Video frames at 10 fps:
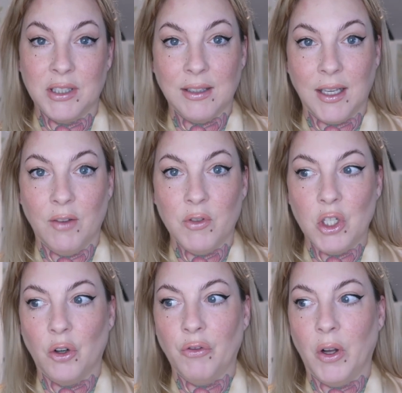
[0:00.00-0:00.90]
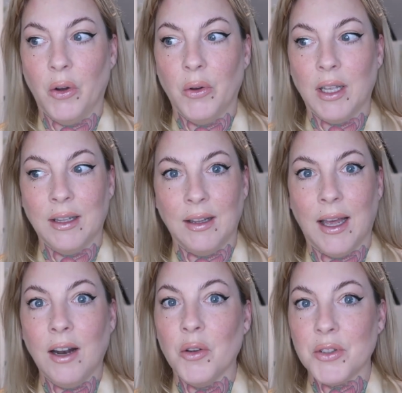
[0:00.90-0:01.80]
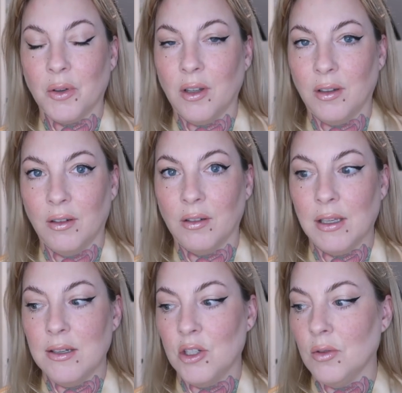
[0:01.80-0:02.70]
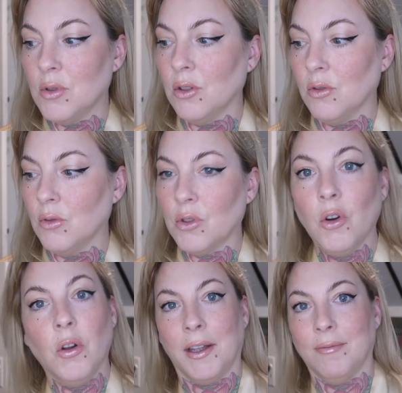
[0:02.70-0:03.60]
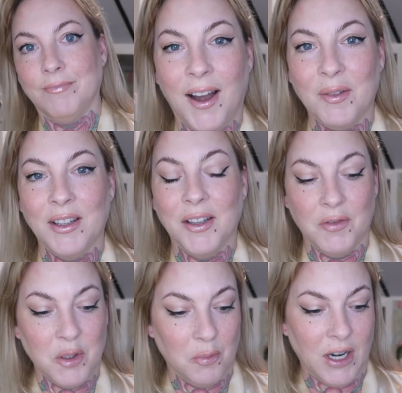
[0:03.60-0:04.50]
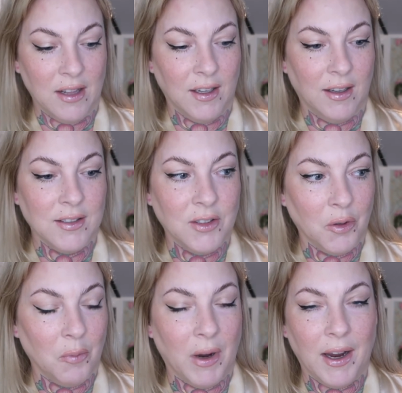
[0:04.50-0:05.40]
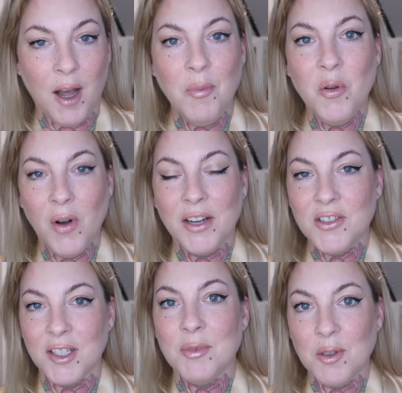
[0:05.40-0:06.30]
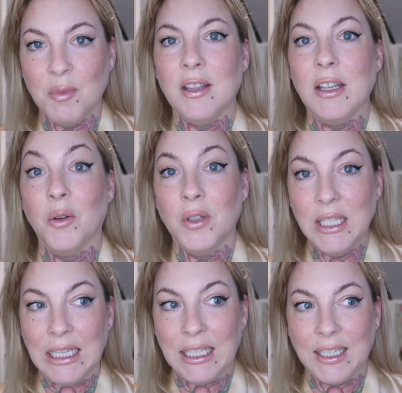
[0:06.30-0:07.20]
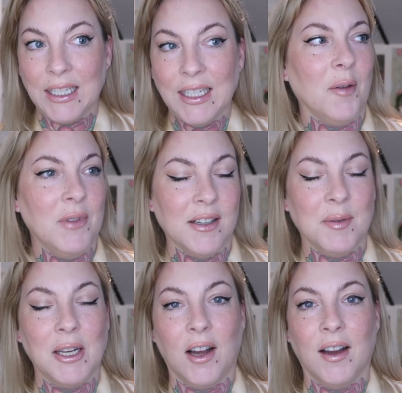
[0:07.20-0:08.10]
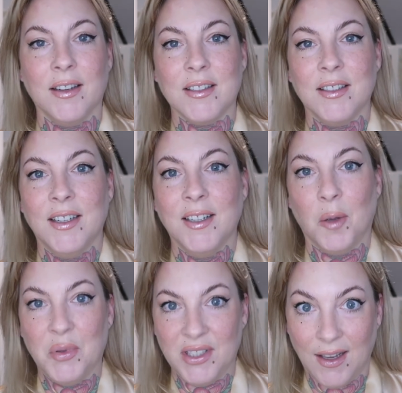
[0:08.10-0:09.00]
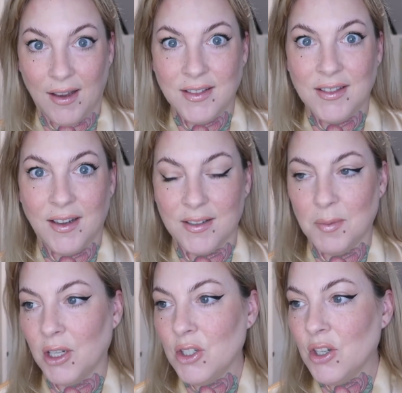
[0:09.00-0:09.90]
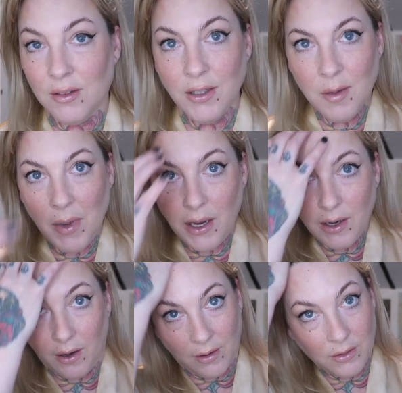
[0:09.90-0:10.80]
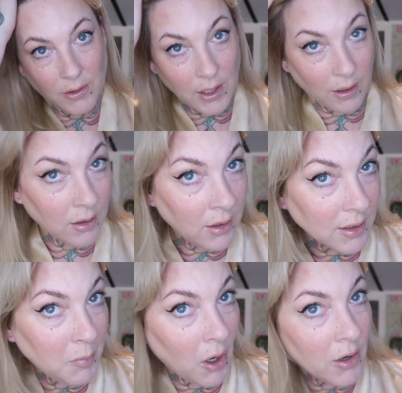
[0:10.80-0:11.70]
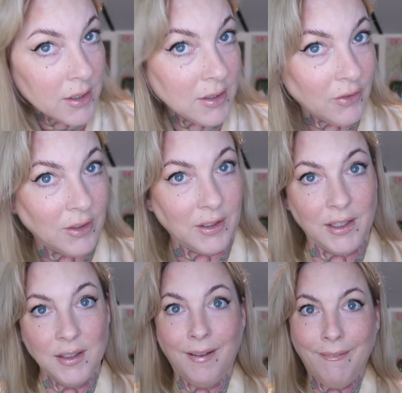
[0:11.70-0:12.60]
slave to your phone, and then that also can lead you to scrolling. I would love to break that, so my Apple Watch seems to be the only thing that makes me not obsess as much. Look at my hair. Look at it's parted differently.